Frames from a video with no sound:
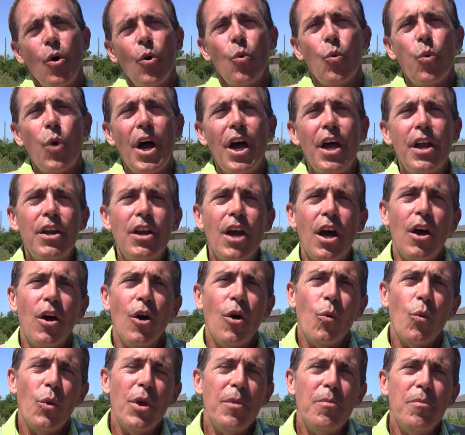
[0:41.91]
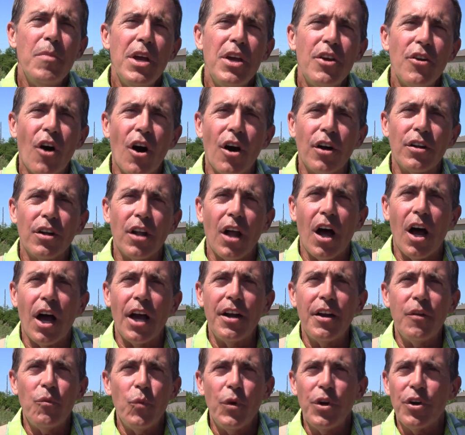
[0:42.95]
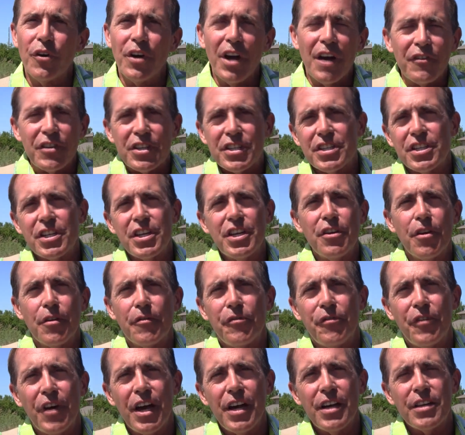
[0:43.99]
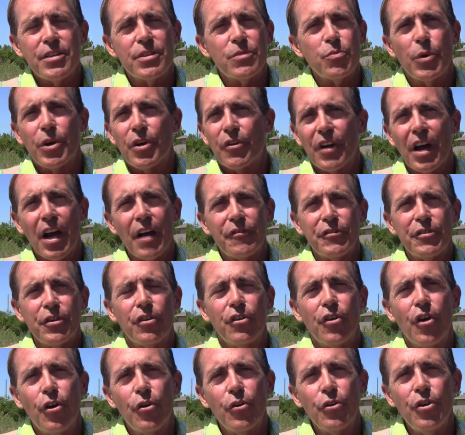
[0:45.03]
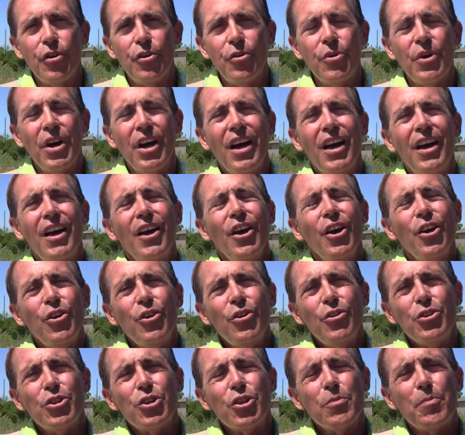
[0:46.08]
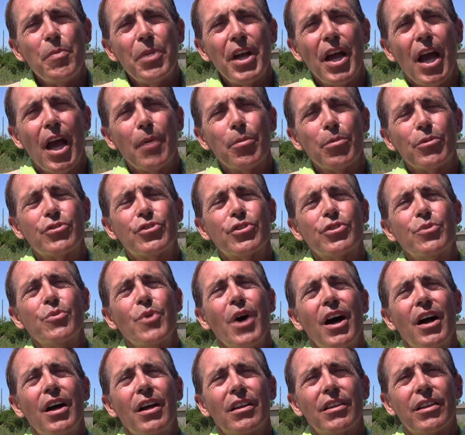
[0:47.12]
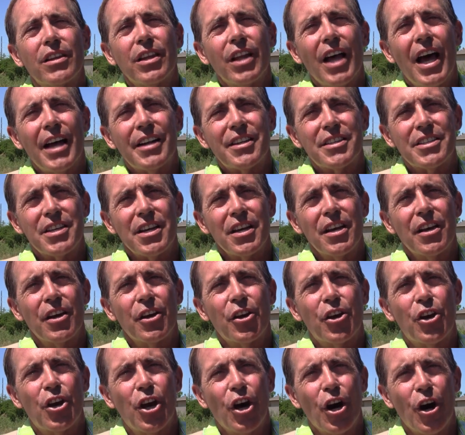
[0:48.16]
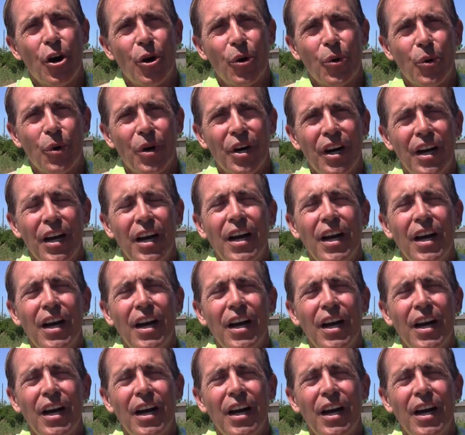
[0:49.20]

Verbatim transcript: when we meet online, we don't have to see your face, we don't have to know you. You should be able to let go.